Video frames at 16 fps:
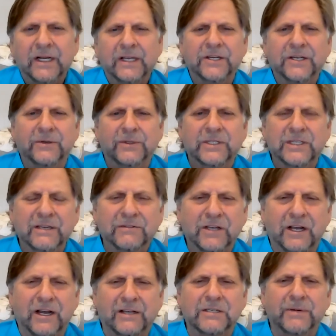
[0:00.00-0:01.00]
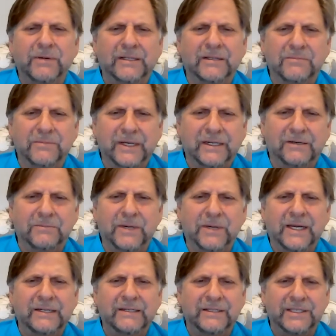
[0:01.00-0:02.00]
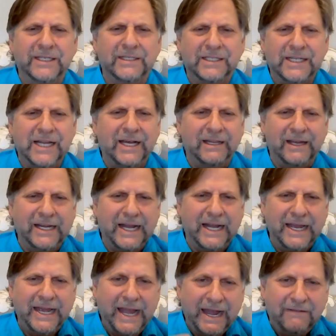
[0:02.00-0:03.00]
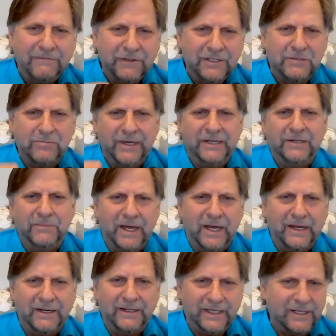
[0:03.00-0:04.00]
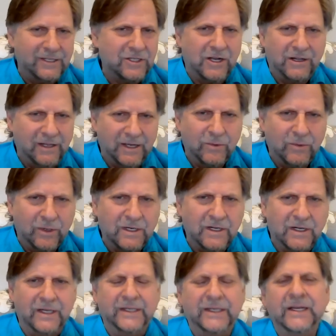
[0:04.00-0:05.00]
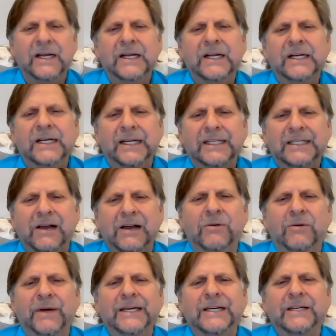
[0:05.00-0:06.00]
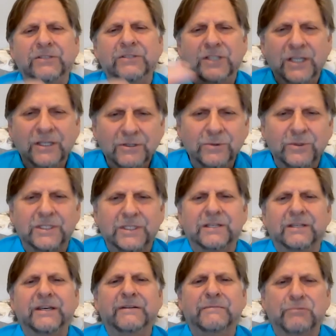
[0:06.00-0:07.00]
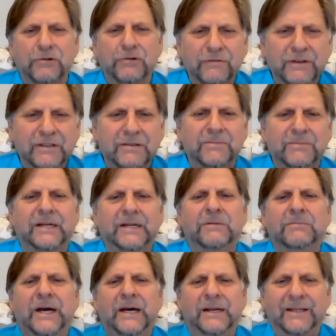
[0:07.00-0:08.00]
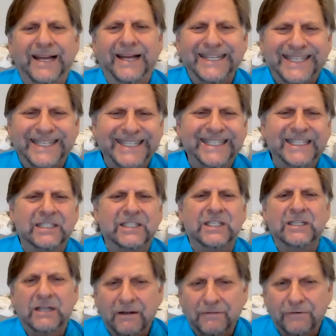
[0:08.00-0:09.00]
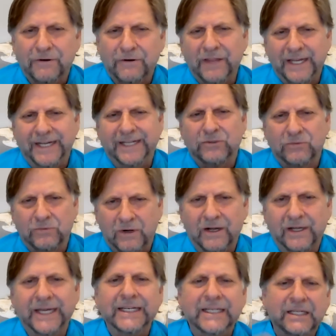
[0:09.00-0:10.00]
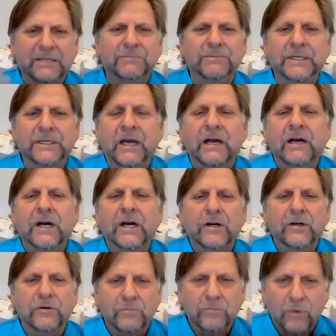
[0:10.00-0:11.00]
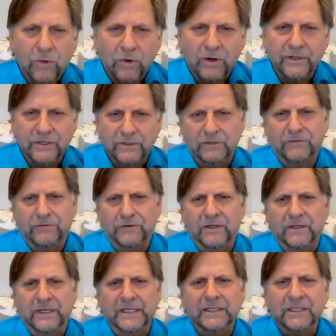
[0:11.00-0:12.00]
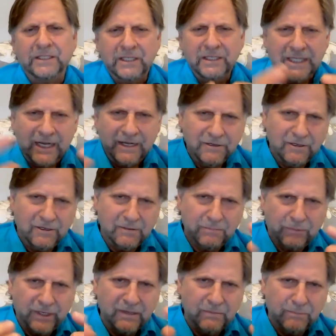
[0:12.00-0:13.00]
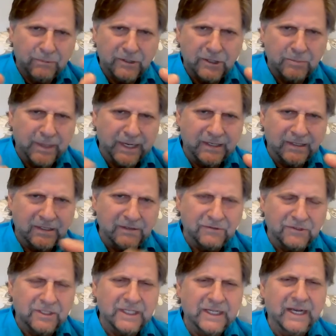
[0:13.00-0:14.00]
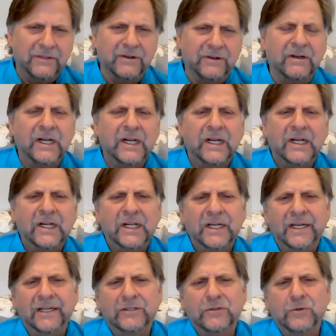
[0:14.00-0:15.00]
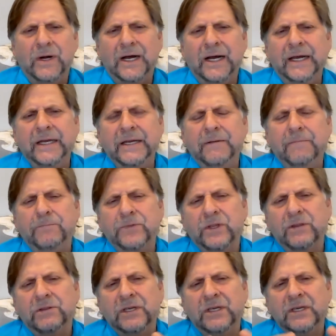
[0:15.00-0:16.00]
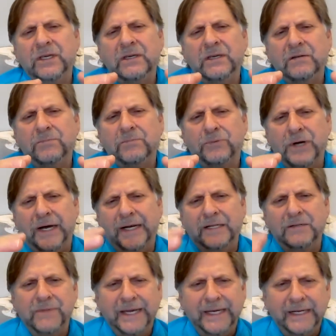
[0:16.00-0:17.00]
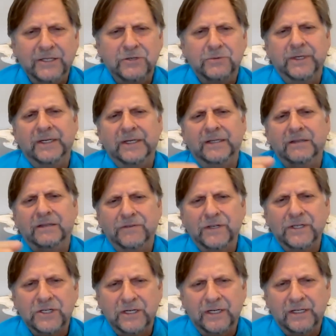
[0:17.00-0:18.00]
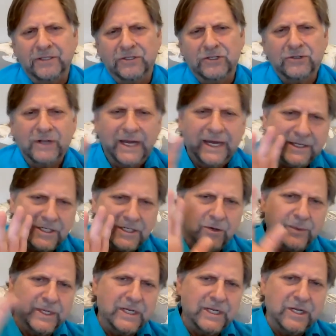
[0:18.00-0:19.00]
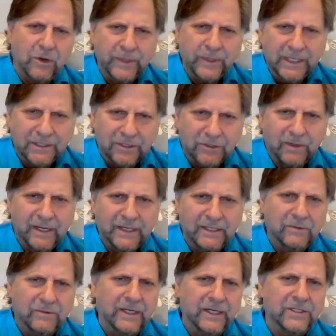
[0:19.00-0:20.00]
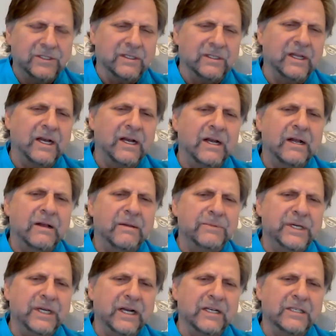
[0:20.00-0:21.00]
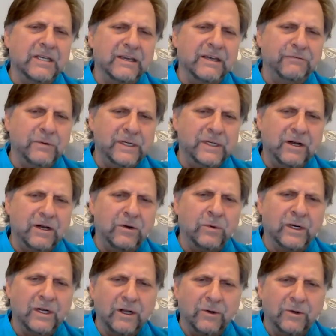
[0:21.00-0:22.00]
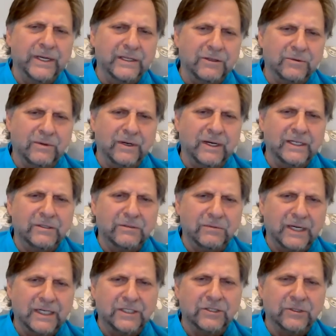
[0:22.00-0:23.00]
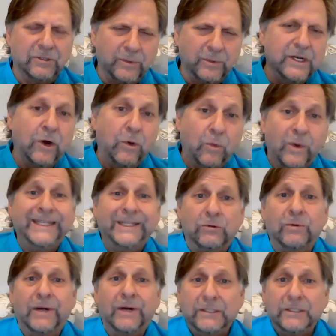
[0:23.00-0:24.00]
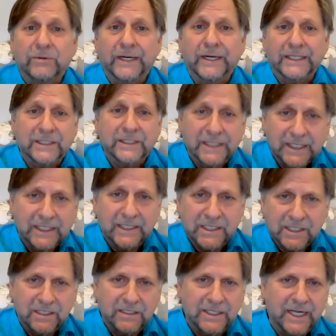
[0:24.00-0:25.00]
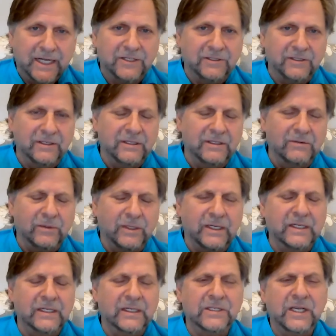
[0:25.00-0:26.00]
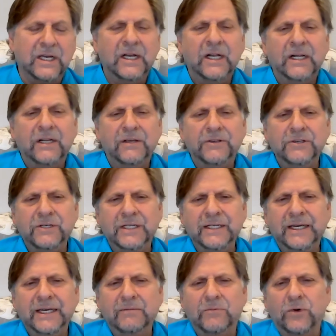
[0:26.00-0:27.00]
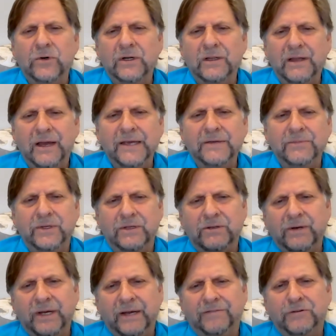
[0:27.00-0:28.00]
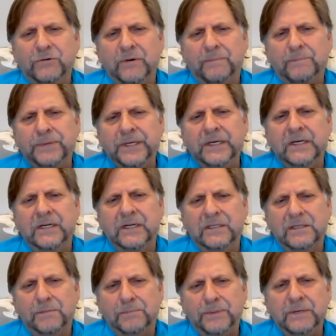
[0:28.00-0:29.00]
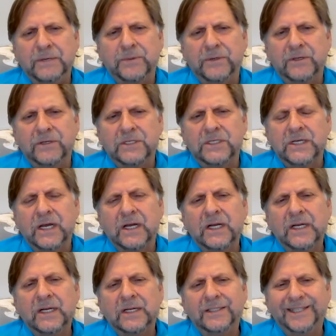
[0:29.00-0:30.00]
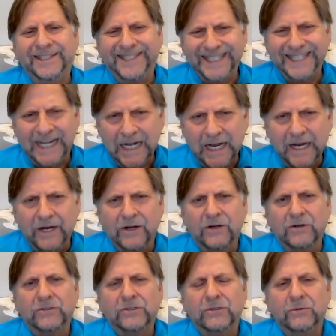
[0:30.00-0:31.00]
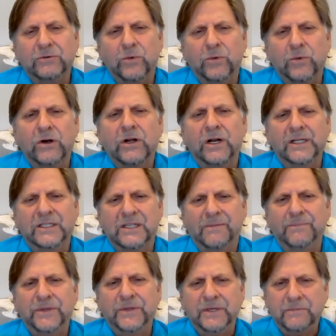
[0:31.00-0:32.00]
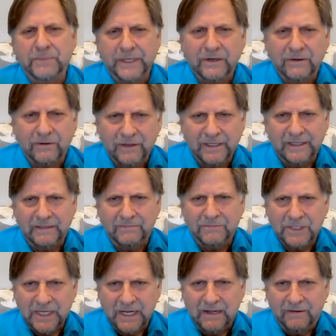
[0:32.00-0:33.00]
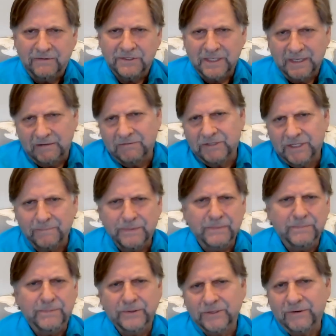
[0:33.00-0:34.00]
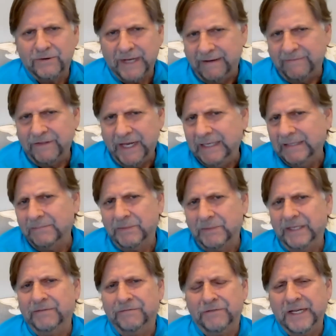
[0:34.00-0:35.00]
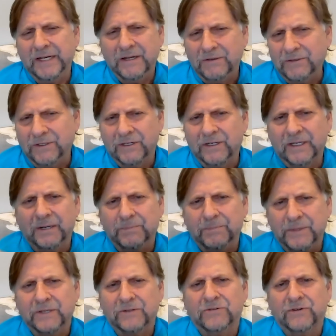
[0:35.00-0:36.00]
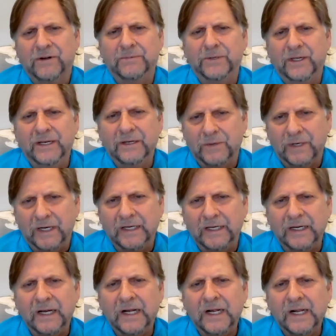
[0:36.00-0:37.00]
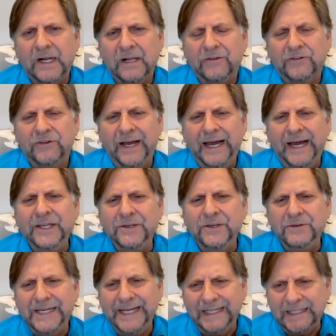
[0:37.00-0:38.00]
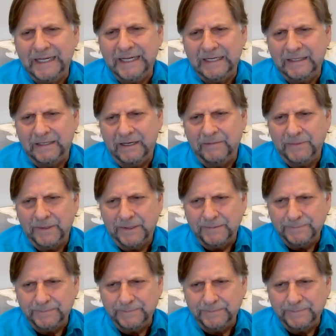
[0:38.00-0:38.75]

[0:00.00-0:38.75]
When Steve talks about the mental models, it's not like I have this mental model and it's all I work on. It's how am I continuously improving the mental model as I discover that it's wrong and can be more useful. And this is how you can bring perspectives together. It's why the product management and the vision and the strategy, are we going in the right direction? Because if we know we're going in the right direction, or we know what the right direction is actually what it is, you can get more alignment. You have to appeal to people's desire to work on something bigger than themselves. Now, some people don't have that, but if they don't, you're going to be in trouble anyway. So how do you get that alignment?